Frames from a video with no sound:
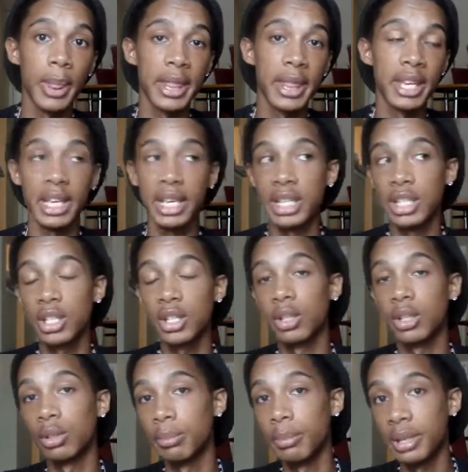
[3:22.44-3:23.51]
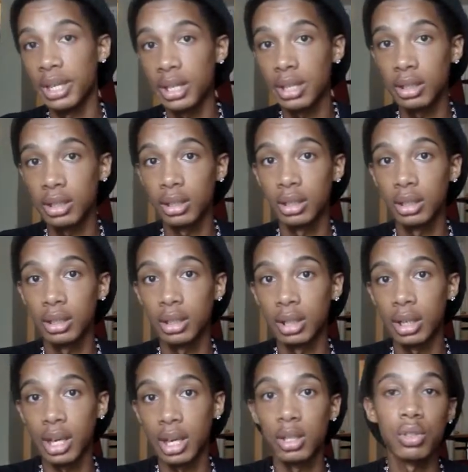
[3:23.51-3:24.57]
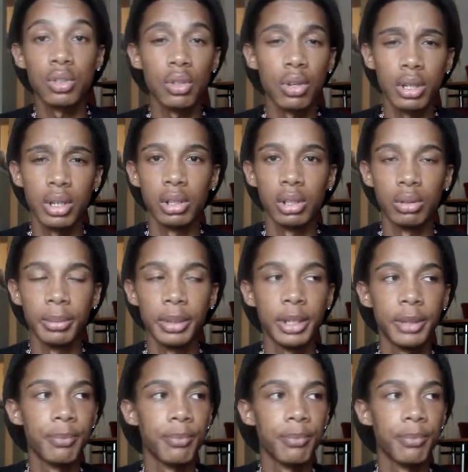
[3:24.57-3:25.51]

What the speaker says: the easier it'll be and the stronger it'll be.